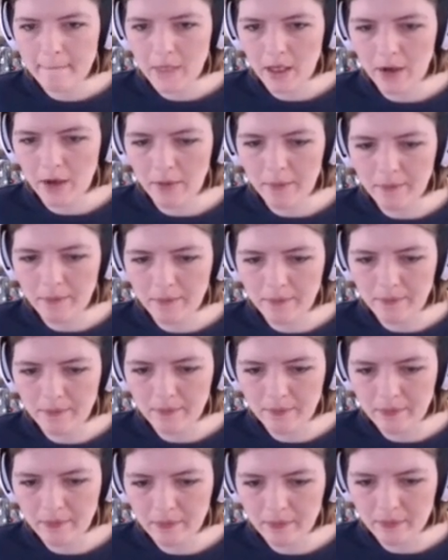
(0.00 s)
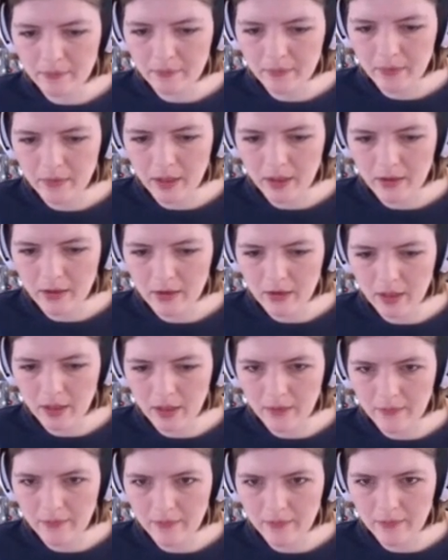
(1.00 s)
Help. Yeah, do that.
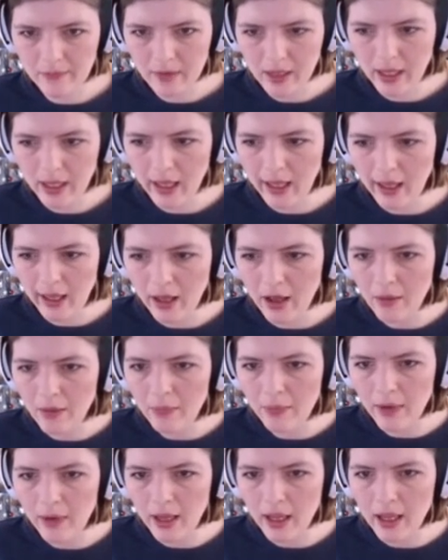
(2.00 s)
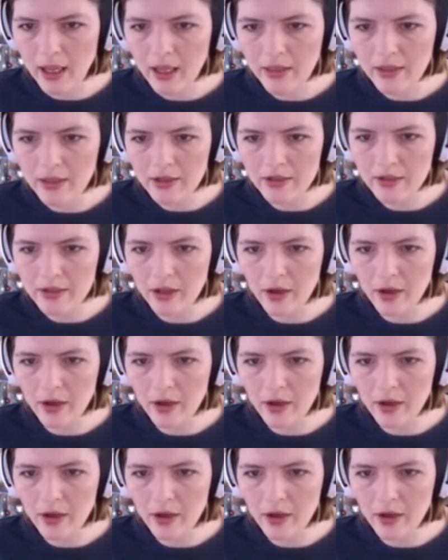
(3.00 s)
Help with his